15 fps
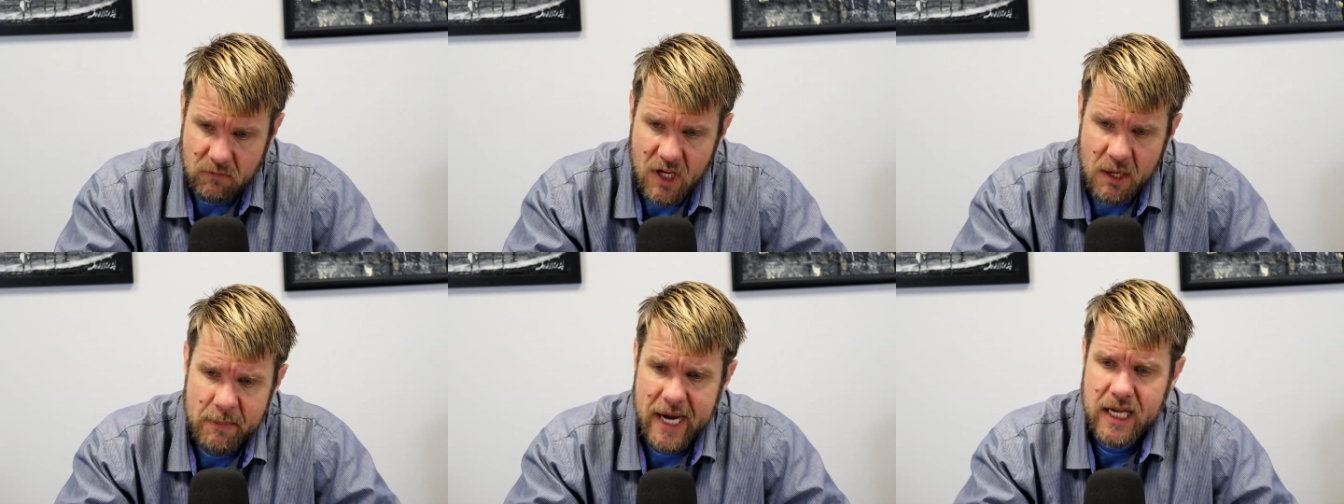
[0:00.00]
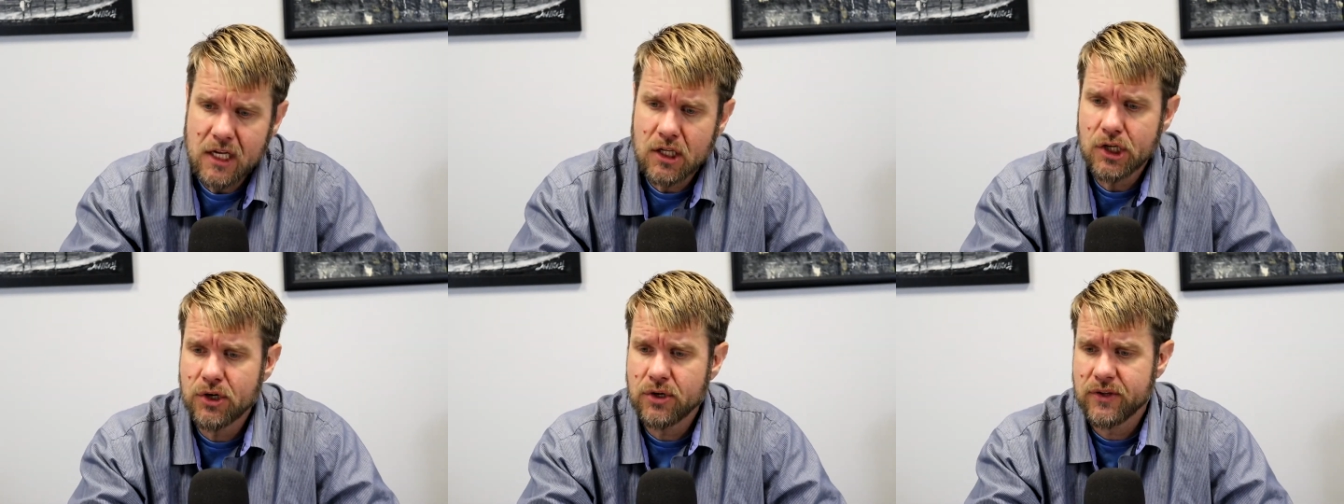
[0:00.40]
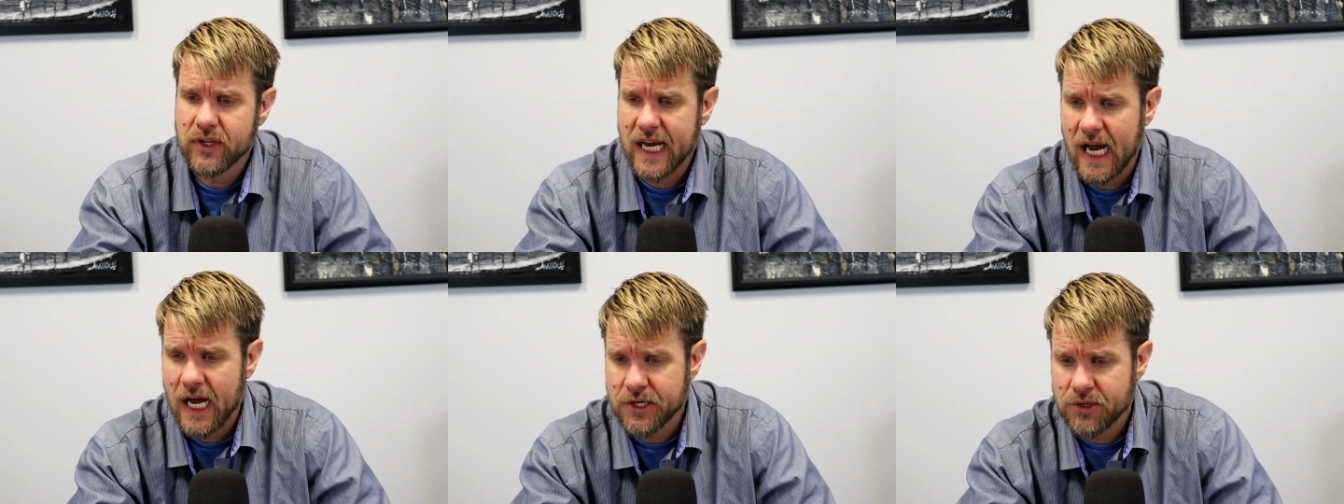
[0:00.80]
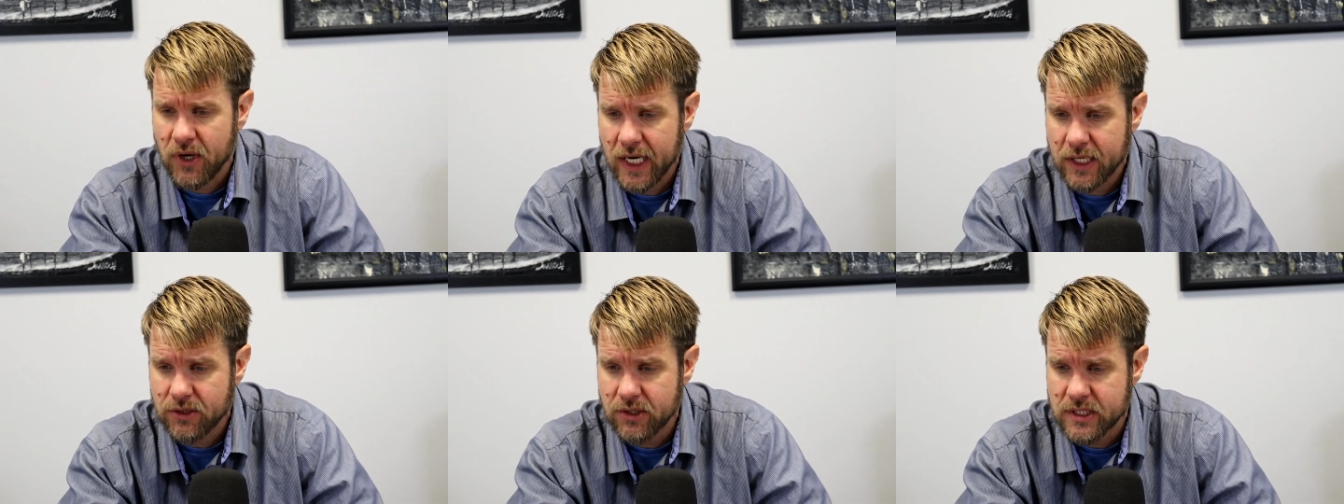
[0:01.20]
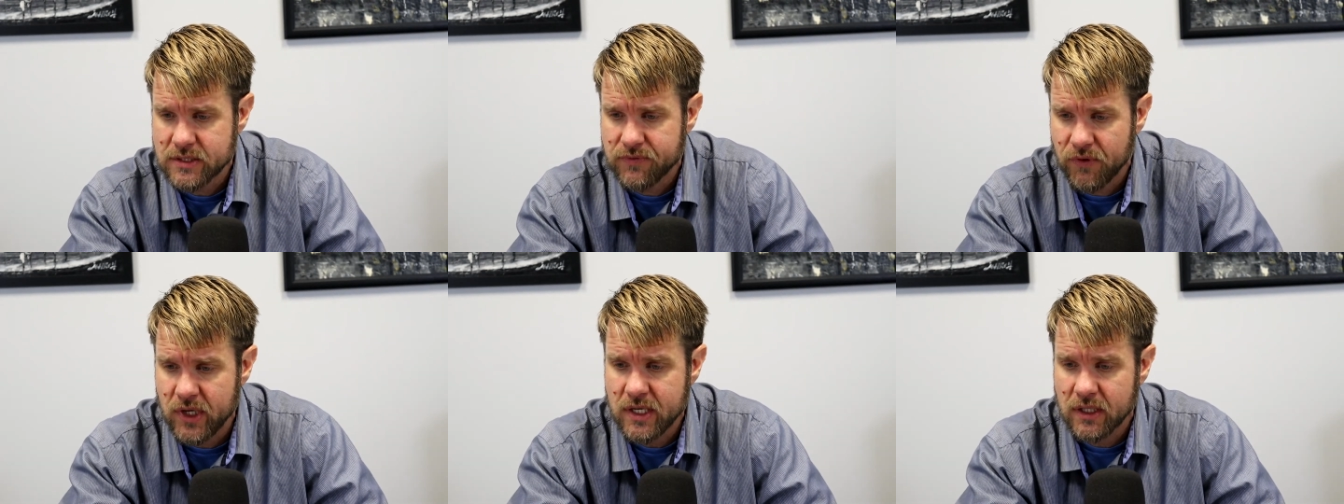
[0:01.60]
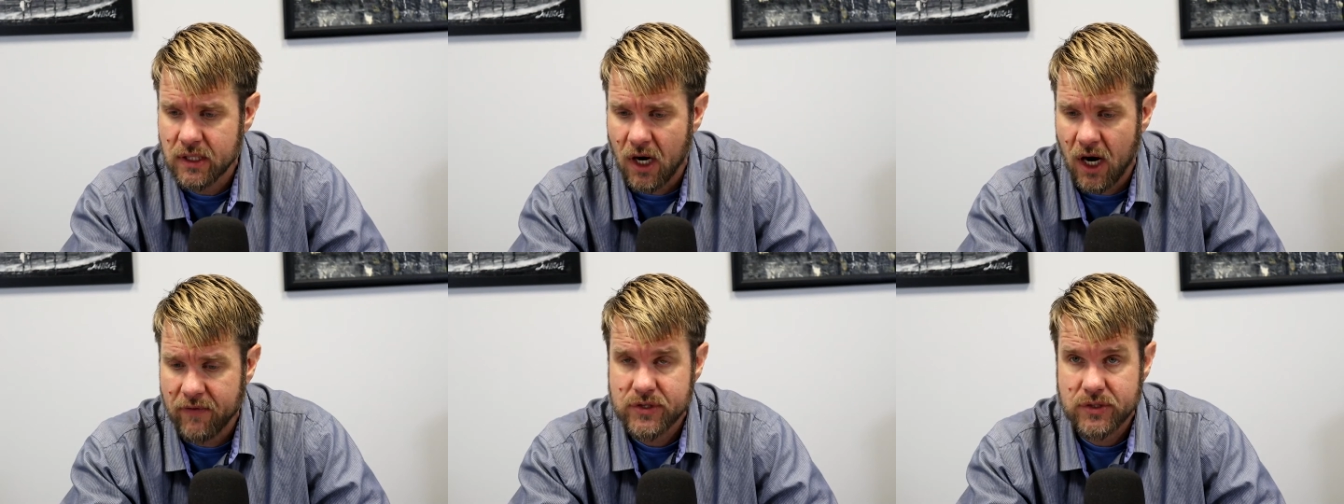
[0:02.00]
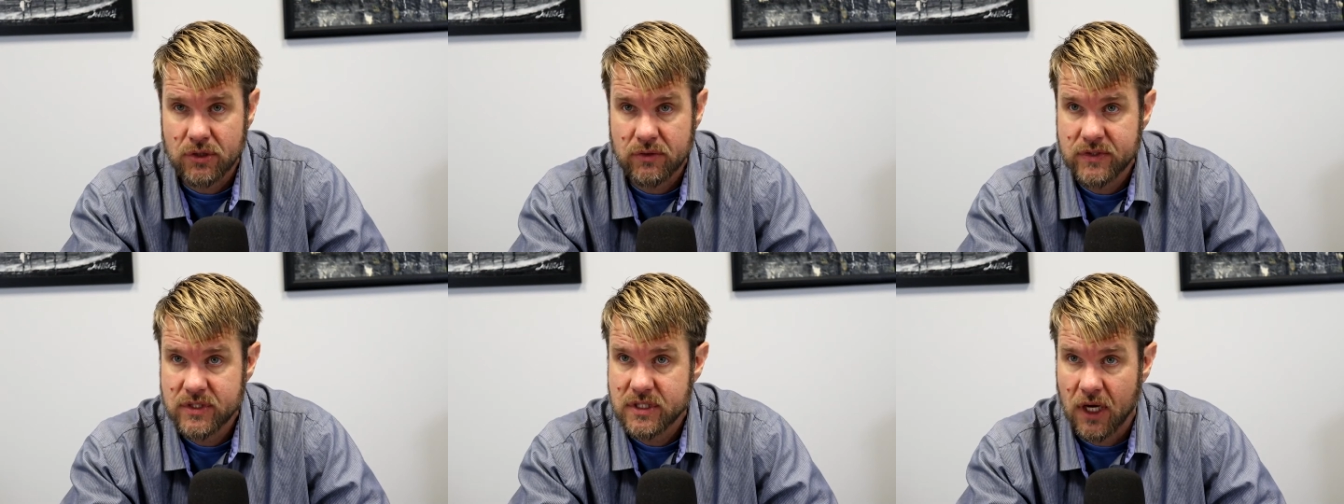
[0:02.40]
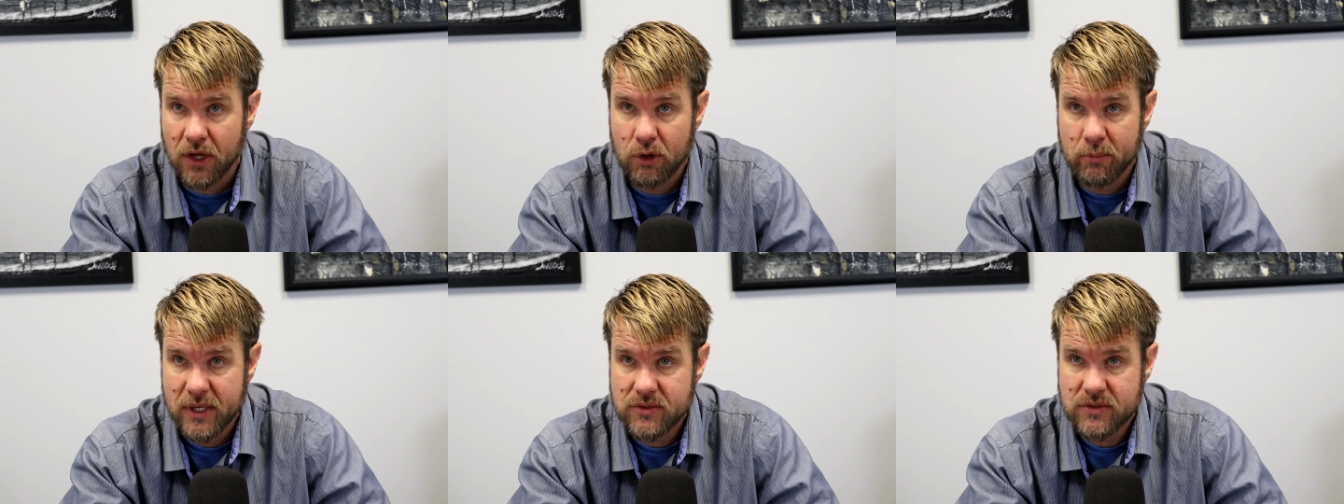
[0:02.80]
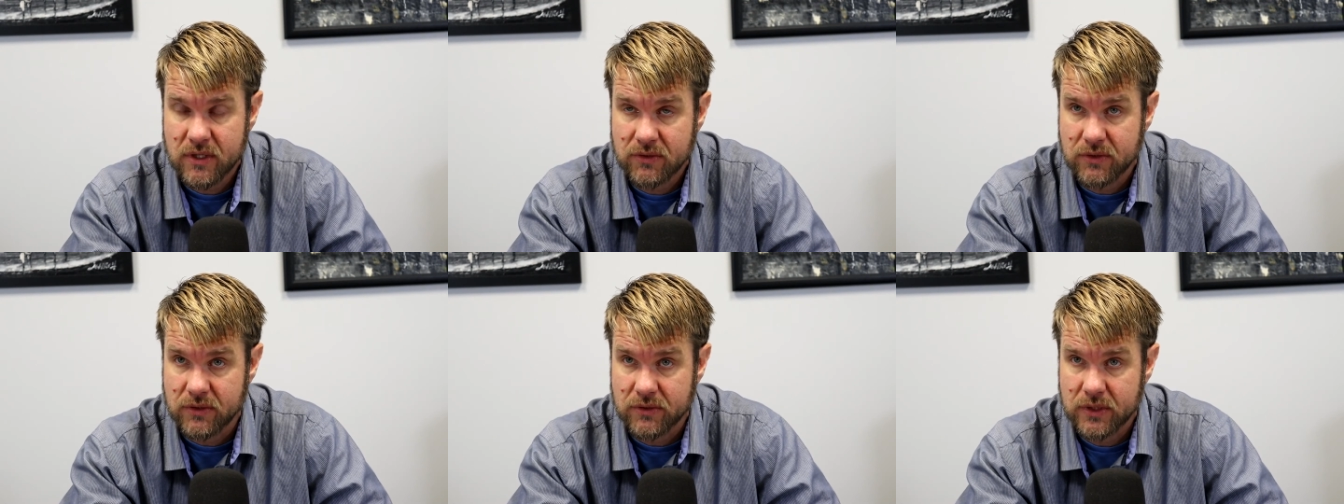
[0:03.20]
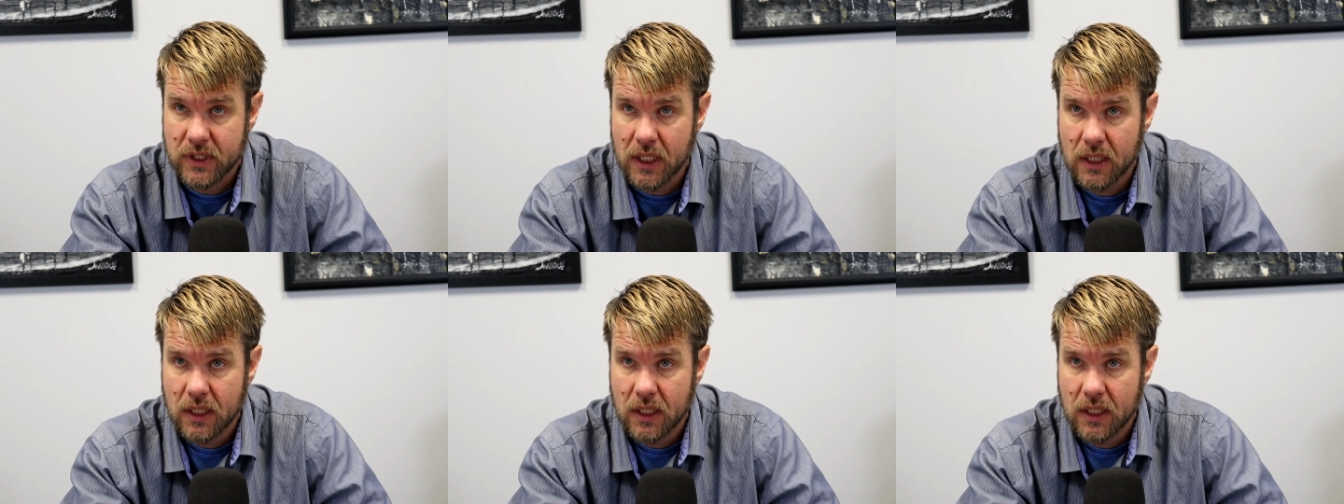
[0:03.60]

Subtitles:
Make it clear that the contractor is free to offer services to other businesses.